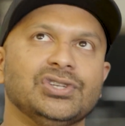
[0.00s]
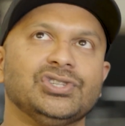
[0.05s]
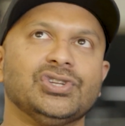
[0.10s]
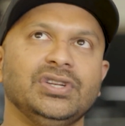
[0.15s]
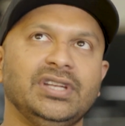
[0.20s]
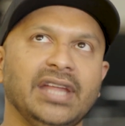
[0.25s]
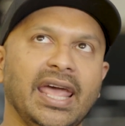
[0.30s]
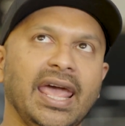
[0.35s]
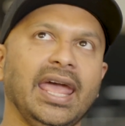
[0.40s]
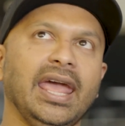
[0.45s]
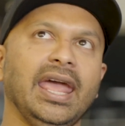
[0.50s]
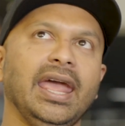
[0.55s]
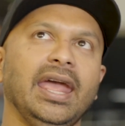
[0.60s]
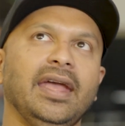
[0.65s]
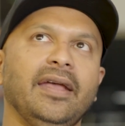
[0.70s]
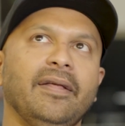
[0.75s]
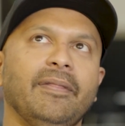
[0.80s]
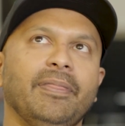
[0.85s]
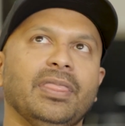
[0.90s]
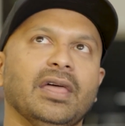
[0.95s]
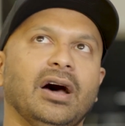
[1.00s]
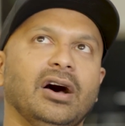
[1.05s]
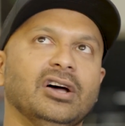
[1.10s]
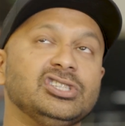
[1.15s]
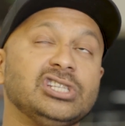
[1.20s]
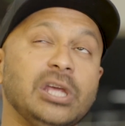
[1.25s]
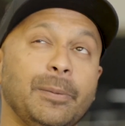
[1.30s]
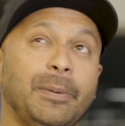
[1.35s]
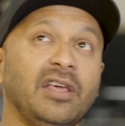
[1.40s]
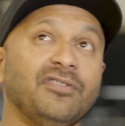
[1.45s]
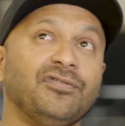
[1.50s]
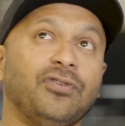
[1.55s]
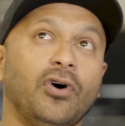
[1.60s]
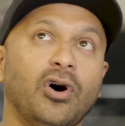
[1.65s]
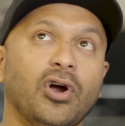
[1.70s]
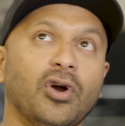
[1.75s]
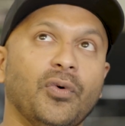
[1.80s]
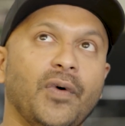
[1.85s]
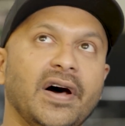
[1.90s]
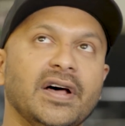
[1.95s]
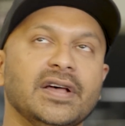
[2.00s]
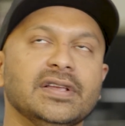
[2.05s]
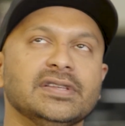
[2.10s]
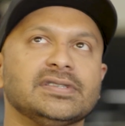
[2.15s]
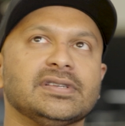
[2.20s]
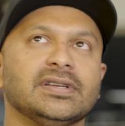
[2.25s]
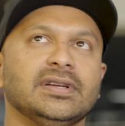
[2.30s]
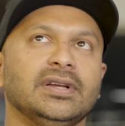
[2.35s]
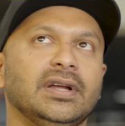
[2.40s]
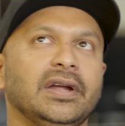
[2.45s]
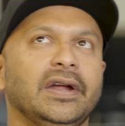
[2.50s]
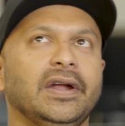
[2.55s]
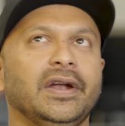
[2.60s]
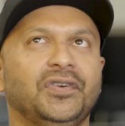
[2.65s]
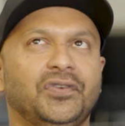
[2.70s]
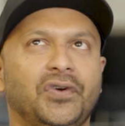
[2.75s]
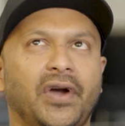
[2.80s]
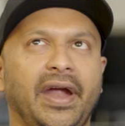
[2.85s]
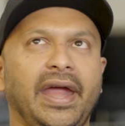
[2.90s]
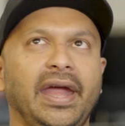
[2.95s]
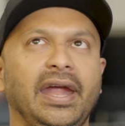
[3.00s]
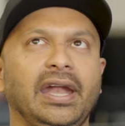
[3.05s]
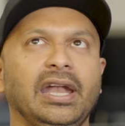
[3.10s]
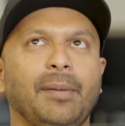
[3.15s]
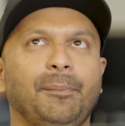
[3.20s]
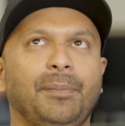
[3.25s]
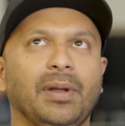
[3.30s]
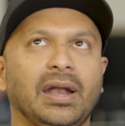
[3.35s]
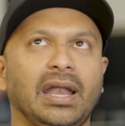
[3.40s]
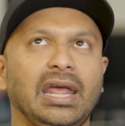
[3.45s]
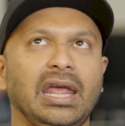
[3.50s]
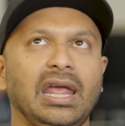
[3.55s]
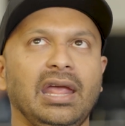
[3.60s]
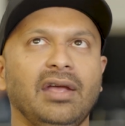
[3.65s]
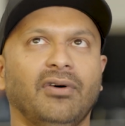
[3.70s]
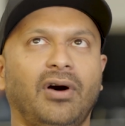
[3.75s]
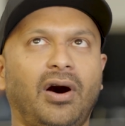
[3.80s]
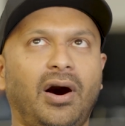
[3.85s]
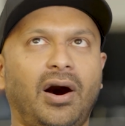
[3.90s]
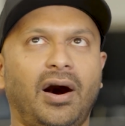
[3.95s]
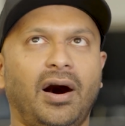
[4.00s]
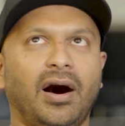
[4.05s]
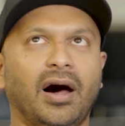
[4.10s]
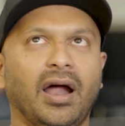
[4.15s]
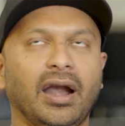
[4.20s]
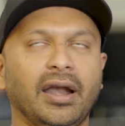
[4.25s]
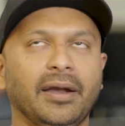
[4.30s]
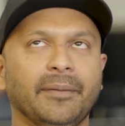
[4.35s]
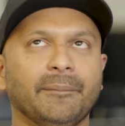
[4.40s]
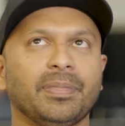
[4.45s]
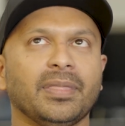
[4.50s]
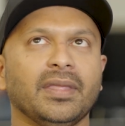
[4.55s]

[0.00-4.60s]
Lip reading: today, the GPT-4 was trained, I believe, on